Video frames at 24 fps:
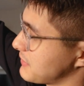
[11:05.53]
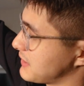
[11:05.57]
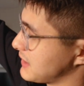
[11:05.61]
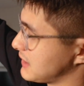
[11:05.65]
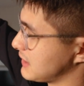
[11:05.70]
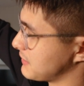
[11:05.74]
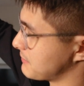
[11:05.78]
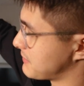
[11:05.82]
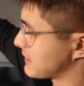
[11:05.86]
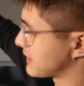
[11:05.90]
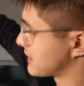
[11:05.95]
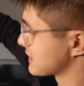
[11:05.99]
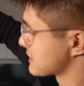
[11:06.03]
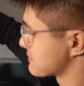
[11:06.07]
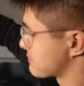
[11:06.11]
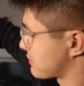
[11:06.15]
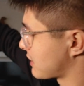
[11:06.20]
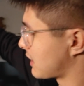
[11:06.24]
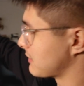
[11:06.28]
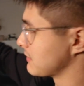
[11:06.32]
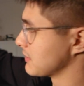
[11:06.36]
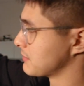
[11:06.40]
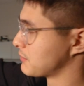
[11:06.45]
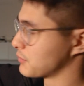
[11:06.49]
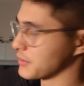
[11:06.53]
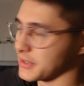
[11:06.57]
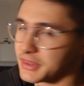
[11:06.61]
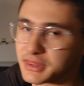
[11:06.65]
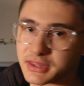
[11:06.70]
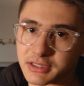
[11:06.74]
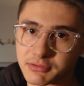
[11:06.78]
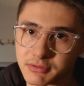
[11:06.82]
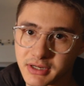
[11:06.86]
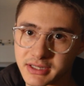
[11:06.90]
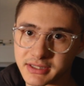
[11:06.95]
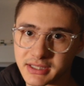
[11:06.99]
The biggest problem
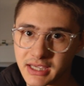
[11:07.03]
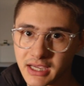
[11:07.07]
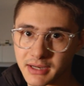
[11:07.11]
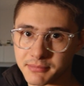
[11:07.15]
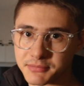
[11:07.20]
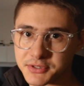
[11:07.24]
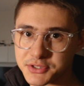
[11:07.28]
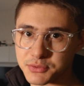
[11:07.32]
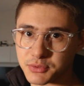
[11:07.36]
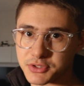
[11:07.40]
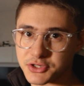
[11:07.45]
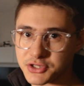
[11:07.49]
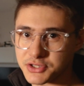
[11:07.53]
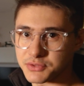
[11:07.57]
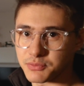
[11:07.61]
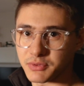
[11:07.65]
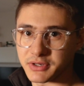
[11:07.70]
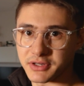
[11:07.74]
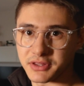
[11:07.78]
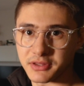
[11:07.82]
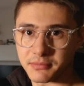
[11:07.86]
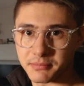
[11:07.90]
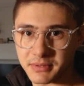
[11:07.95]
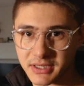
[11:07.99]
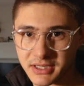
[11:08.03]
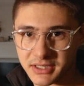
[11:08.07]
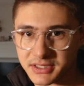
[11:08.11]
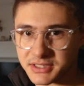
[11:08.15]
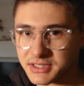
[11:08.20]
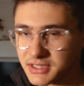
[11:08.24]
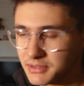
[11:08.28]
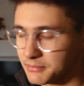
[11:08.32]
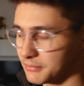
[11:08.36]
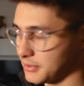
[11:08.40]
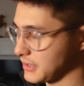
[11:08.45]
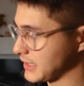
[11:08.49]
with the Red cameras, which is one of the
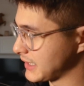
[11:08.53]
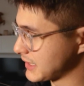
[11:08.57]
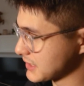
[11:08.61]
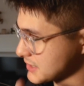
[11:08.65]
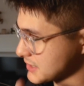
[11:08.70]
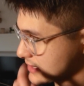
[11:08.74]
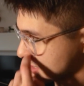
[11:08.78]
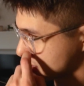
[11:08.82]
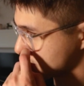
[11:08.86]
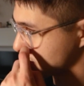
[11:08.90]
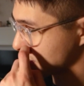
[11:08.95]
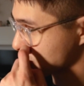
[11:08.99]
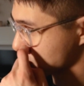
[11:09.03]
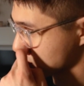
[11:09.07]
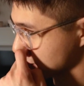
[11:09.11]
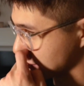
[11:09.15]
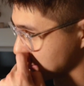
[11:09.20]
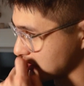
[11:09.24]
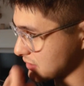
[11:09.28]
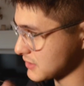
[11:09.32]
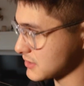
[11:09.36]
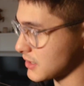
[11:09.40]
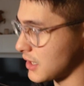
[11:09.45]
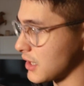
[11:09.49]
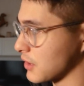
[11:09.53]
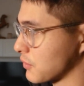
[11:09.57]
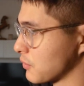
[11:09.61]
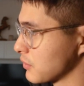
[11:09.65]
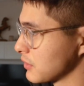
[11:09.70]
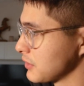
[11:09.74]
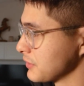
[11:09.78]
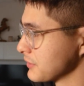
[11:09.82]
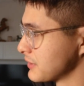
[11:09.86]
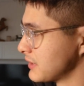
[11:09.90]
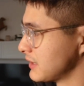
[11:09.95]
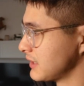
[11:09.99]
biggest complaints, especially in the dock
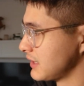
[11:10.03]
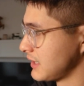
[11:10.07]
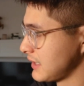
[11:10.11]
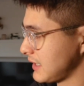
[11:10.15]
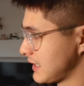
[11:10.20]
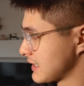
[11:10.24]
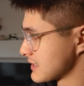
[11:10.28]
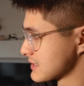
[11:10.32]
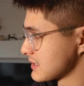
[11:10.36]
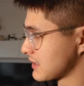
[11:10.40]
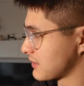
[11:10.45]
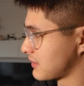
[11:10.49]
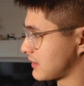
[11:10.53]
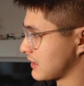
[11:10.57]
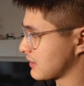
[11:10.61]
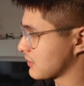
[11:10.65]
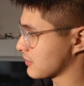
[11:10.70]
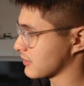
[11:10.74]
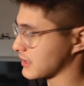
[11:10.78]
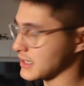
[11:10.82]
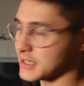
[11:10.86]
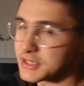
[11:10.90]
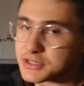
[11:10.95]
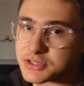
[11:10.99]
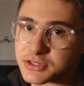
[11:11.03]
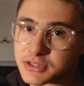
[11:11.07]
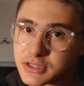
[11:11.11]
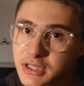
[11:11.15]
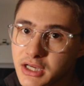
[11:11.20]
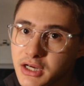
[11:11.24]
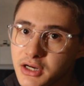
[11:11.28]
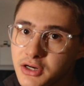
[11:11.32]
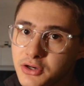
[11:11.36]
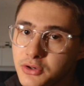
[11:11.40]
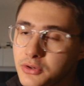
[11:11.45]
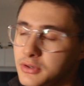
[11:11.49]
world, is that there is
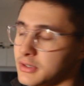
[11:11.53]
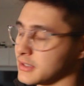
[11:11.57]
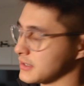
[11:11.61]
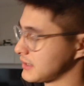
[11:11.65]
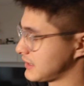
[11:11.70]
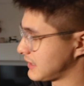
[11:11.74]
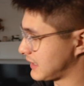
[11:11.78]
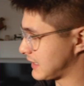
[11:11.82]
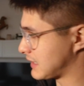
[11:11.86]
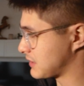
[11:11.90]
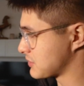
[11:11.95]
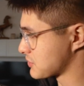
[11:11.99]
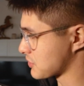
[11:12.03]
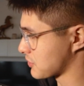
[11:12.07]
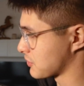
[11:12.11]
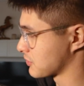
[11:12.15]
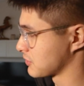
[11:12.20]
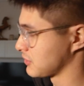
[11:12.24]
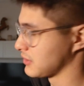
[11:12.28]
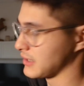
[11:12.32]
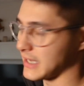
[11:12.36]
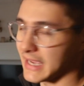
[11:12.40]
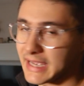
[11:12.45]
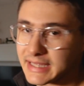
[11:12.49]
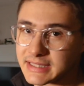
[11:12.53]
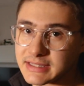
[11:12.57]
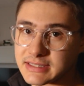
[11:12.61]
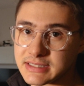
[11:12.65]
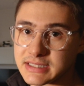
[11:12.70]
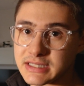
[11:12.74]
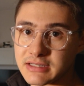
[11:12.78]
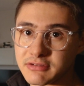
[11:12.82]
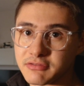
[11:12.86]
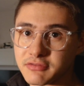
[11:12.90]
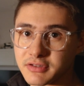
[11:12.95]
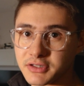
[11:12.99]
no internal
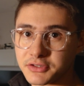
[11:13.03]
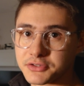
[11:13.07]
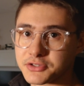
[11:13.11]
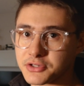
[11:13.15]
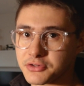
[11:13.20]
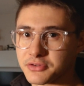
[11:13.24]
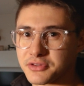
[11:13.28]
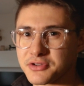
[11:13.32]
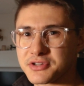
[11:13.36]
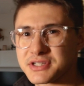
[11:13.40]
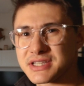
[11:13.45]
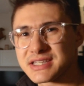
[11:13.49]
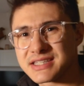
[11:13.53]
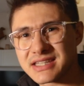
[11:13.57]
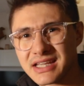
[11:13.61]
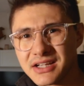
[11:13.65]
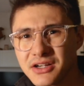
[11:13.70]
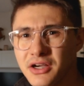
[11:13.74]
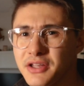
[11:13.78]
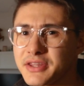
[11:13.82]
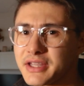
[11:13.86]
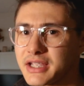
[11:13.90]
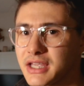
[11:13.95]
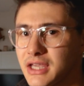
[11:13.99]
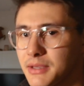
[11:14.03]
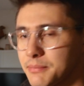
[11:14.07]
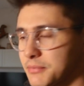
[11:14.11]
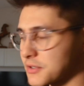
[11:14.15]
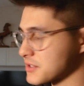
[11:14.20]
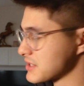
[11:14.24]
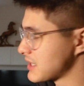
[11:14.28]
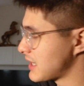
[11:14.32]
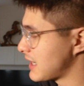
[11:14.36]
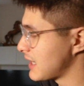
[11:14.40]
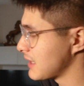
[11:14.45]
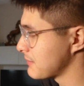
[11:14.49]
ND filter. There's this thing called a kipper
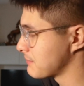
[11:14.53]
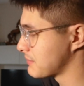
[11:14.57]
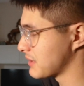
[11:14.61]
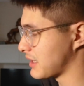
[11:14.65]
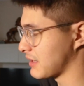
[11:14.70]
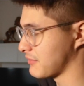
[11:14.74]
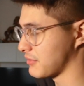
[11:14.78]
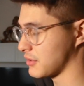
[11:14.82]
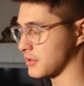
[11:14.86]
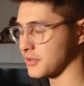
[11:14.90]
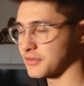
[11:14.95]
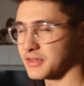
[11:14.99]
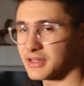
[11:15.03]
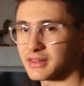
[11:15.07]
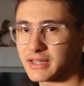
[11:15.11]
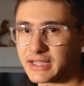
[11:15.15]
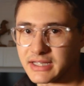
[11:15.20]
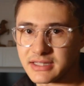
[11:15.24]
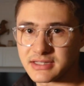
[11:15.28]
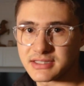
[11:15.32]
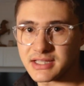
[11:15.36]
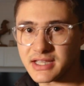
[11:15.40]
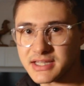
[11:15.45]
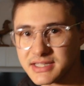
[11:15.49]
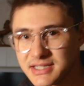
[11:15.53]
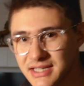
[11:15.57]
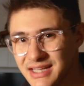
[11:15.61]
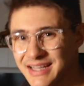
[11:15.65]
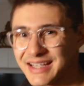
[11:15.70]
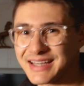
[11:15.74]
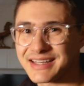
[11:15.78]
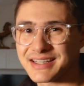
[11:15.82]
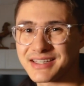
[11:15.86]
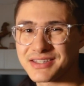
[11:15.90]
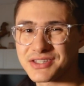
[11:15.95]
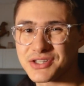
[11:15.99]
tie, but I've heard that like dust can
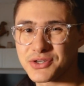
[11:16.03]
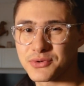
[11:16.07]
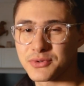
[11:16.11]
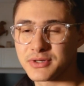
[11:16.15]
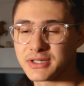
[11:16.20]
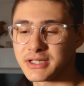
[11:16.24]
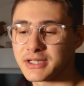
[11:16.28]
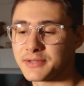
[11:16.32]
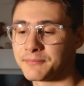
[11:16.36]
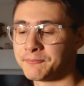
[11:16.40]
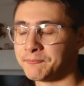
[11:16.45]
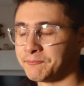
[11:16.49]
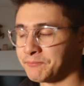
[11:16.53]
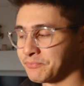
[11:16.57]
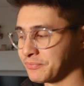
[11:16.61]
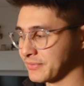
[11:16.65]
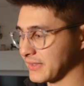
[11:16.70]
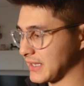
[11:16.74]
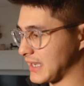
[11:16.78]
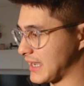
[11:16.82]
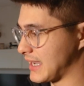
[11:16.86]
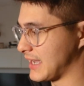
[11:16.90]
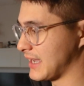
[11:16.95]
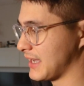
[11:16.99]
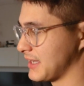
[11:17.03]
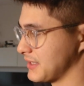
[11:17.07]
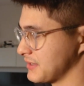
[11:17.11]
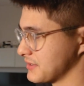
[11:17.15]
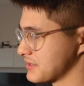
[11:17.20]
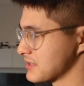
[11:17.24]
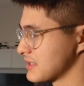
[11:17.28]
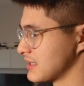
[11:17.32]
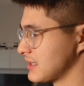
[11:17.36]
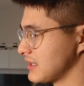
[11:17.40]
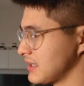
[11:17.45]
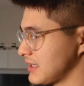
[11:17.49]
get into it,
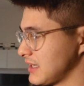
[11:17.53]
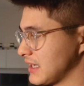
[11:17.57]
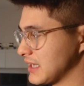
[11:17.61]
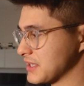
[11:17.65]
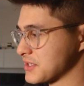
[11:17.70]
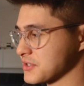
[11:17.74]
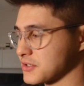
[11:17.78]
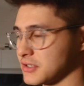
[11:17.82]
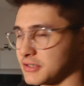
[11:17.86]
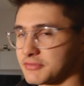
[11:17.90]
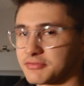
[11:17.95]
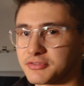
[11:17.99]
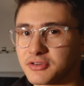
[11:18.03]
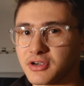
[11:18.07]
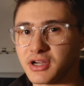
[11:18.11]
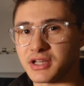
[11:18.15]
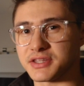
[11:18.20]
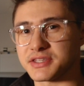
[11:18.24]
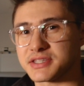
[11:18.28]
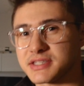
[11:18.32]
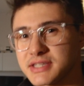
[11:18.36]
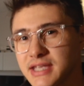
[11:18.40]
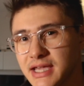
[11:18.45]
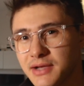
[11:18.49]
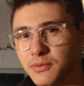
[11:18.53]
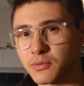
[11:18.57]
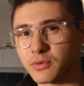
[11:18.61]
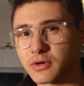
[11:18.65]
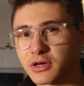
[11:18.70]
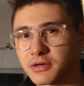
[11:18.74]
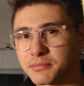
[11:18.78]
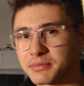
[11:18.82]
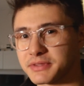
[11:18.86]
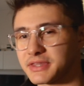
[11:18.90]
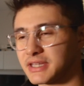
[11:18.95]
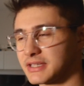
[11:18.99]
and it's good for on-set
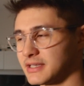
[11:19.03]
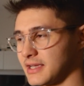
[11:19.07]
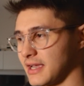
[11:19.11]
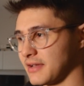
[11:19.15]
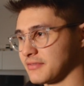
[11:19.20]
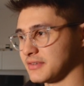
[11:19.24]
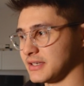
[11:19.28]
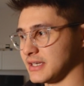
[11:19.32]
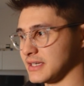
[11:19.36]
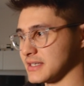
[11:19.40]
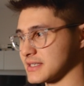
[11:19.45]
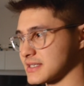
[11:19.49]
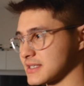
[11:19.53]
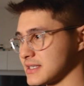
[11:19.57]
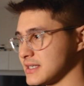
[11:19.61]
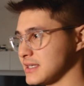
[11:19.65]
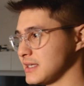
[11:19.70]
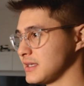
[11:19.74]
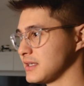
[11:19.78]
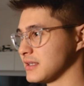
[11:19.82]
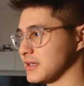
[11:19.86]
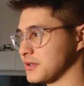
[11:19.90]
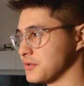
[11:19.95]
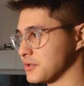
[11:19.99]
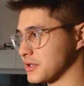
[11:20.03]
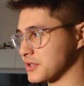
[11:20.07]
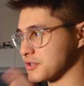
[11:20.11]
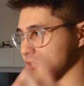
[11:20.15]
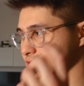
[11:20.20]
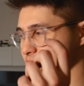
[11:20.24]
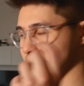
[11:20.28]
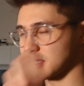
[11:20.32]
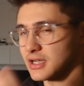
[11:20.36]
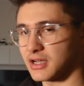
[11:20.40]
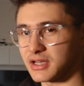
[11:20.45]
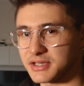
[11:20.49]
work, but then you have an AC who can
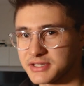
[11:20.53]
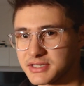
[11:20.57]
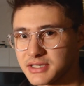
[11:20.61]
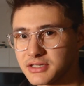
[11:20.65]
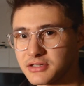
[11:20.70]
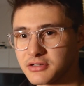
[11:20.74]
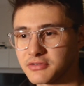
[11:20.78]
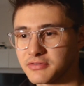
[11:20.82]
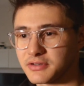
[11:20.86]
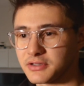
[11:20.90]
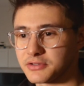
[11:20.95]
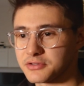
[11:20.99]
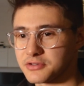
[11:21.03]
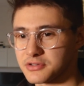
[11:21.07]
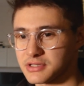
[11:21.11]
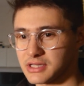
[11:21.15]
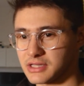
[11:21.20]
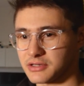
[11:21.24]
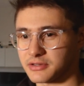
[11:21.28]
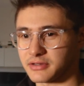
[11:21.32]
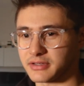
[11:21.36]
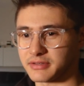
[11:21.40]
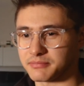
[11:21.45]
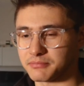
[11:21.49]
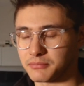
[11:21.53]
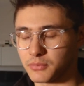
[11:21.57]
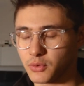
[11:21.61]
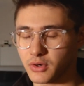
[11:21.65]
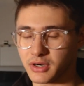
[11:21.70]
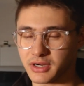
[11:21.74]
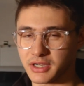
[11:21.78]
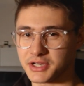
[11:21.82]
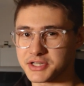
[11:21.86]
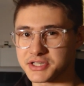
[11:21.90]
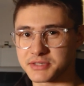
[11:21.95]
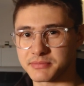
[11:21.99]
just toss in your filters that are more
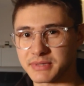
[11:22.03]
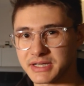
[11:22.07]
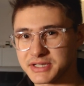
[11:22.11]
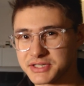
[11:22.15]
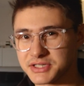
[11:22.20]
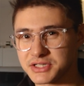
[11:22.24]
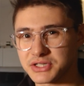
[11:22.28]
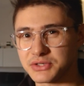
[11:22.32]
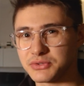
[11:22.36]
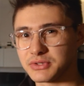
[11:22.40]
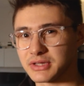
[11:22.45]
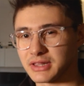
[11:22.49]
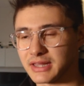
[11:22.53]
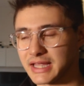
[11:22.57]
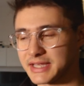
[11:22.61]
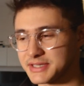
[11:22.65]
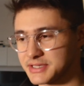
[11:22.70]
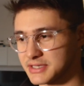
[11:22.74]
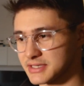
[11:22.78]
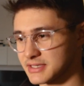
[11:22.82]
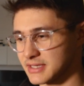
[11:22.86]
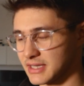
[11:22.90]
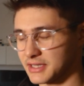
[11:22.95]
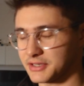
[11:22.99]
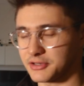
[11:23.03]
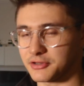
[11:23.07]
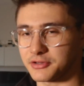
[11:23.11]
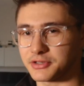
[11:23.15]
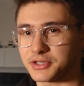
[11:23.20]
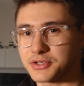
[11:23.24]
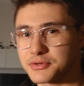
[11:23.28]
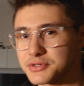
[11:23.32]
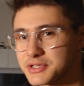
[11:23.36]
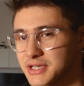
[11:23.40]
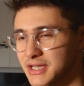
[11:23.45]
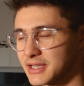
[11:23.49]
customized to the lenses that you're
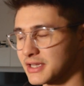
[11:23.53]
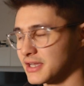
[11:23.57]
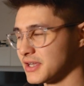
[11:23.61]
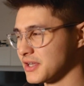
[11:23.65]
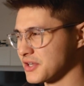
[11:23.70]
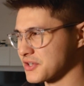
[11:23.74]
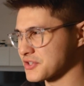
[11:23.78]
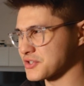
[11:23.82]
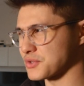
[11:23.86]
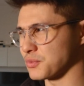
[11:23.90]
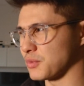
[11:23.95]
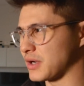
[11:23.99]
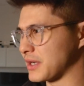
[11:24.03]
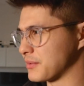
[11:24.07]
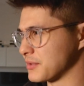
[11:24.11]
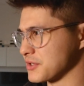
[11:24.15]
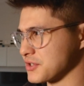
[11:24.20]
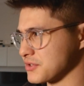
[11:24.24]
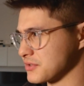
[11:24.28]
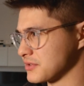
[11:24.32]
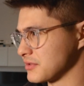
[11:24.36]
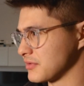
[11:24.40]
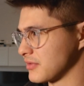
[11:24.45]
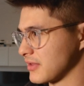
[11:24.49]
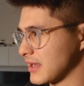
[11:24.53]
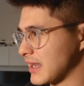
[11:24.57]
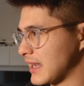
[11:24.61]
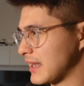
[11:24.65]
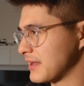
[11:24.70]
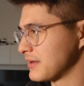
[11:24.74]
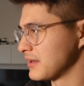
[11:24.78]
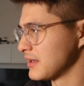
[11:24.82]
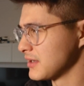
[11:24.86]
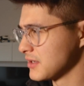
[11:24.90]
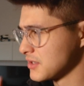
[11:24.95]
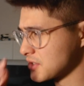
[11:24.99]
using, so why would you do
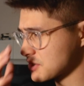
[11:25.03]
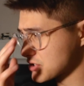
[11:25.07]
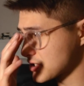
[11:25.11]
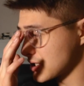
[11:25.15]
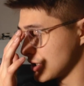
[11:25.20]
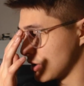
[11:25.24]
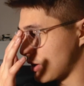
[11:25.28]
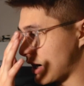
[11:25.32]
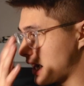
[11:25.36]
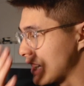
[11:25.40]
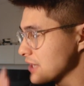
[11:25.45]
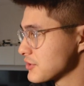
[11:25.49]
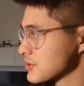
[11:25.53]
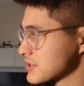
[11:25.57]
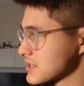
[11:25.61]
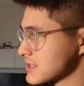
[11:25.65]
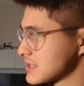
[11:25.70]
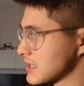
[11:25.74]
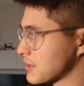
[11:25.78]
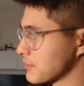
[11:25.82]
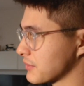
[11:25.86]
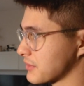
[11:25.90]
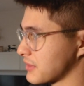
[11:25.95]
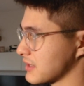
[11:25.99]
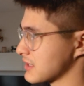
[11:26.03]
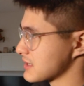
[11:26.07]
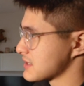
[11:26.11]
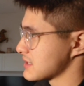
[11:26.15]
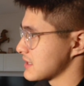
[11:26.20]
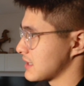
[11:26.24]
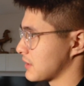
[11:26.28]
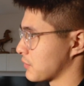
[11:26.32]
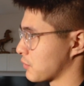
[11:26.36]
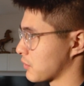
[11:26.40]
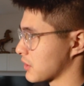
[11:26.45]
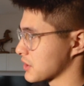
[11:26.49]
that? So I just stick with
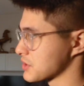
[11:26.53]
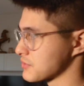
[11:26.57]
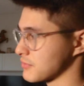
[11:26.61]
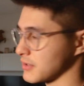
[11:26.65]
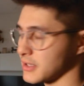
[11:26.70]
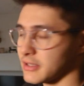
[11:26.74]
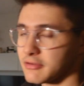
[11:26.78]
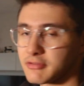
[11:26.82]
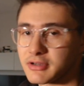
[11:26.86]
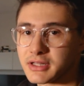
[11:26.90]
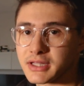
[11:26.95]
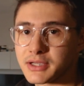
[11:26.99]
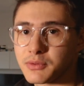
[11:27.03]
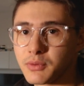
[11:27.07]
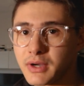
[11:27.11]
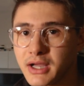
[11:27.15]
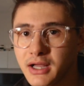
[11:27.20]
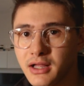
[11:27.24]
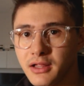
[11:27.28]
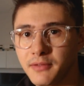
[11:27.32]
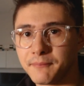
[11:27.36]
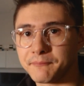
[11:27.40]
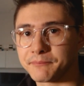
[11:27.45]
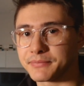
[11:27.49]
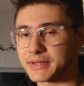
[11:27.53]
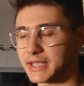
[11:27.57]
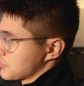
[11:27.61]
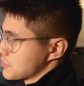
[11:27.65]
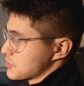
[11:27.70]
this. It works really, really well.